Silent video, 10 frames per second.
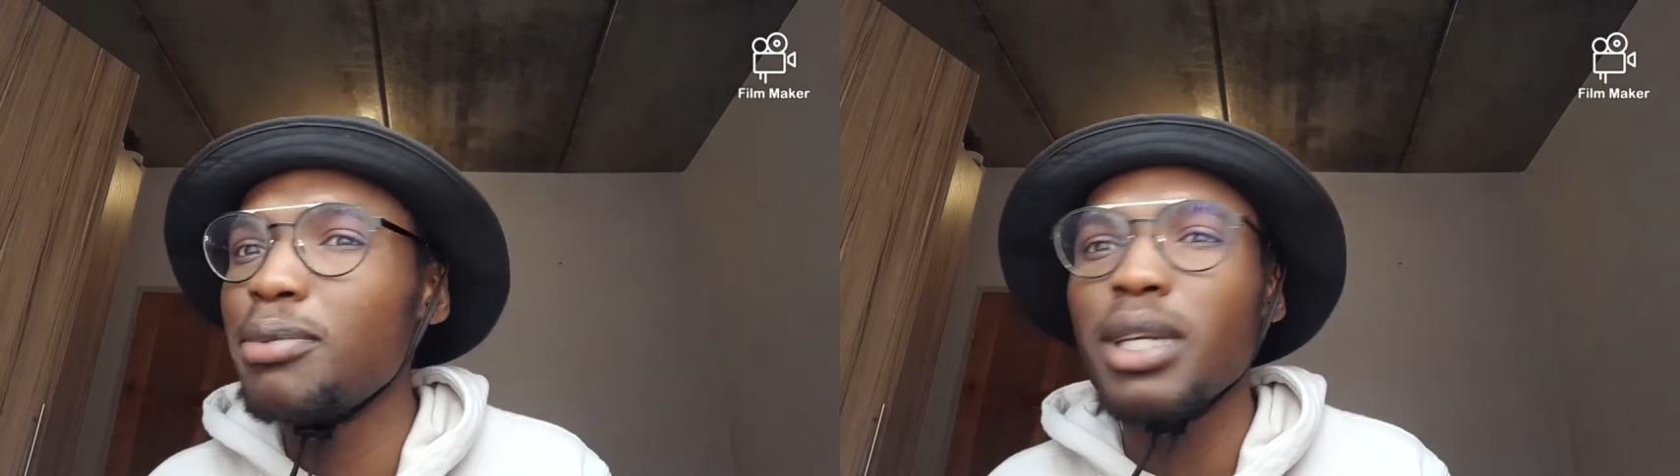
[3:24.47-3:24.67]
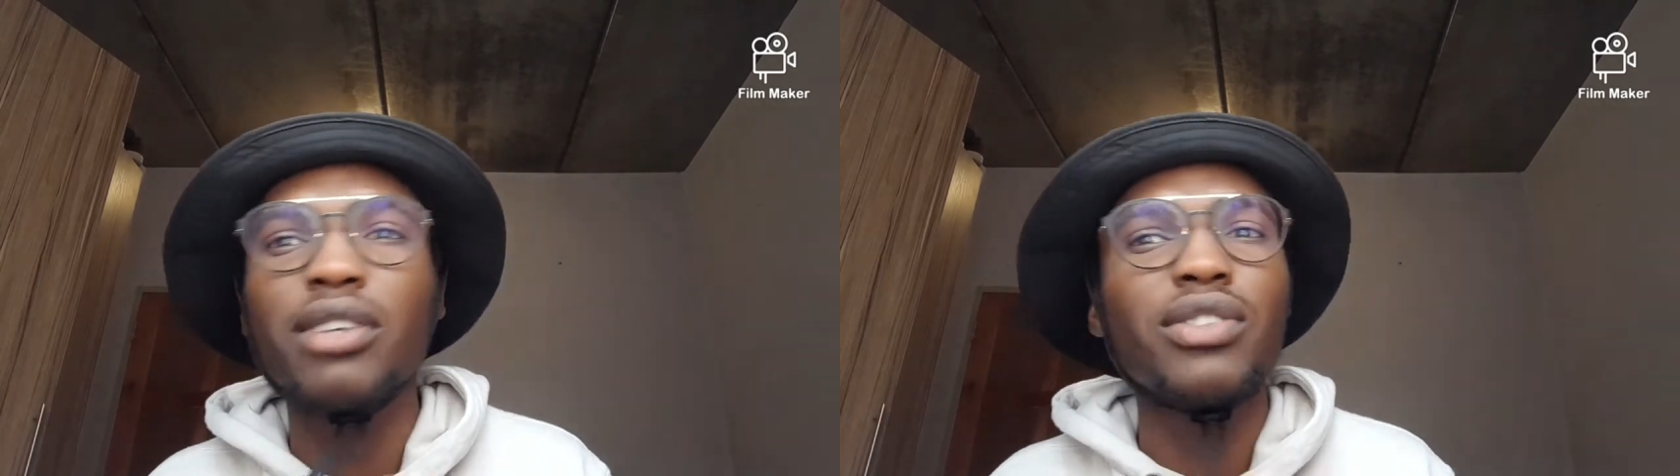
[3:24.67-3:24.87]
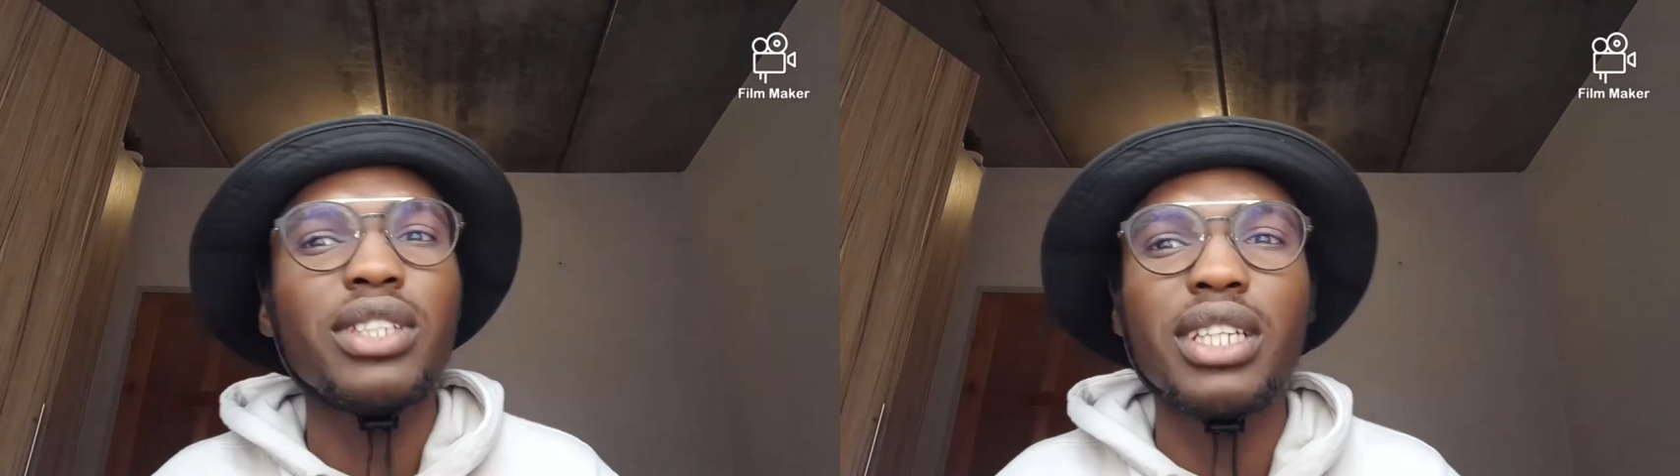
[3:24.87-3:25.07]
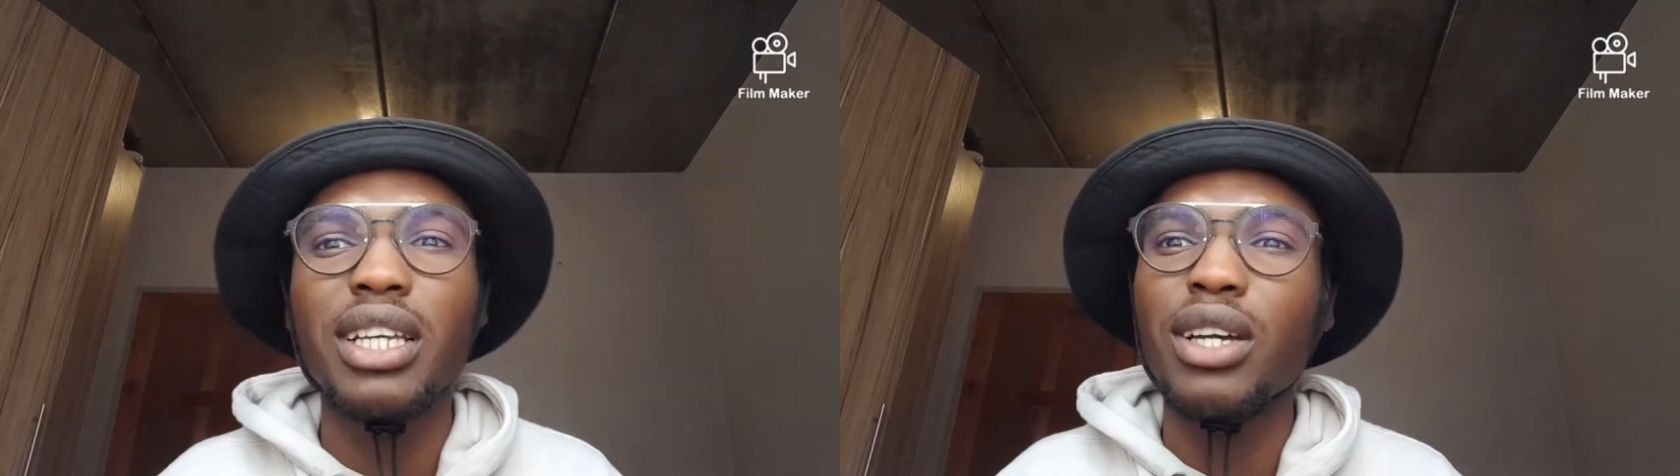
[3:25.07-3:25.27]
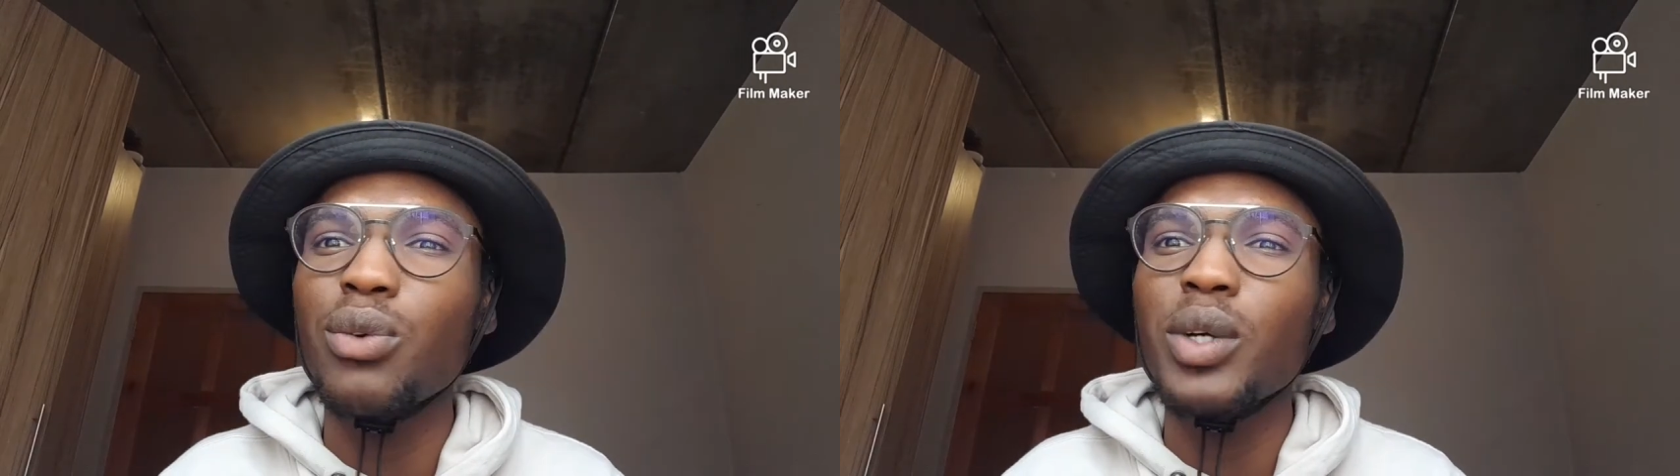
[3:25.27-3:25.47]
me
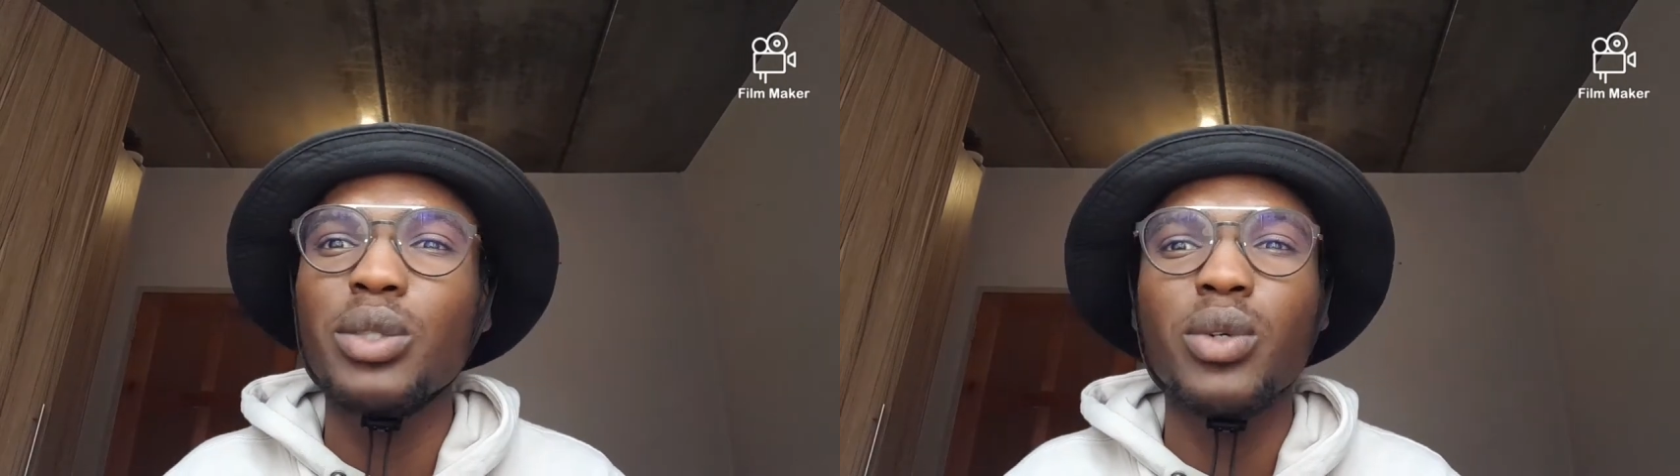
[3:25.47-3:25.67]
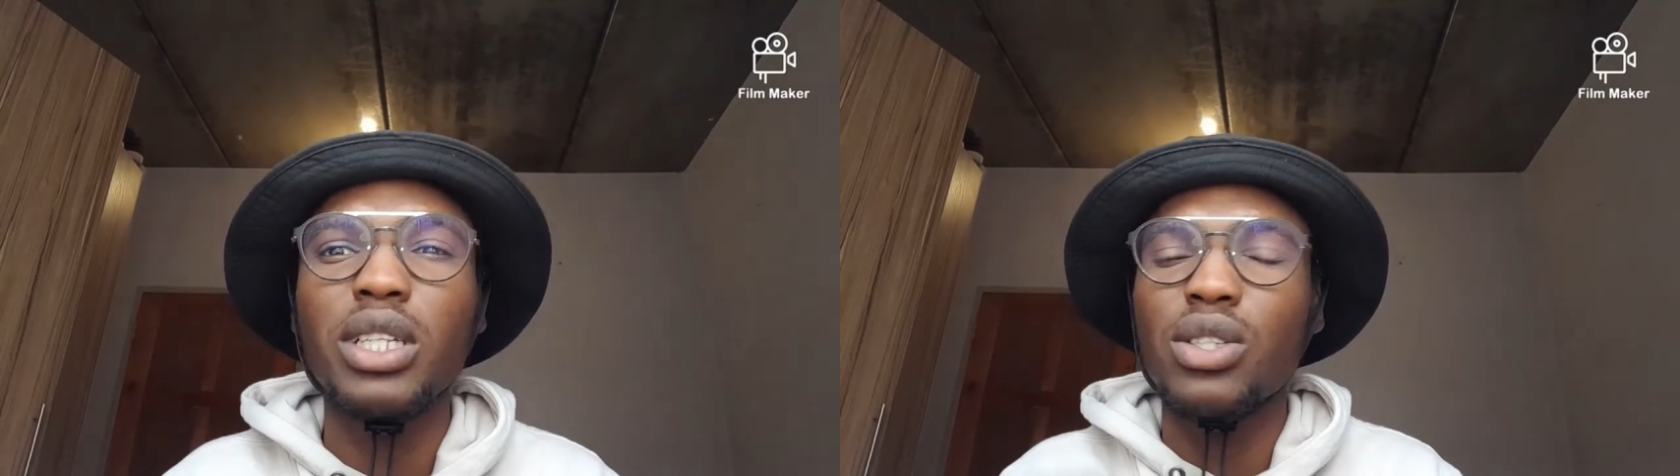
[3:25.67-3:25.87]
everything and what.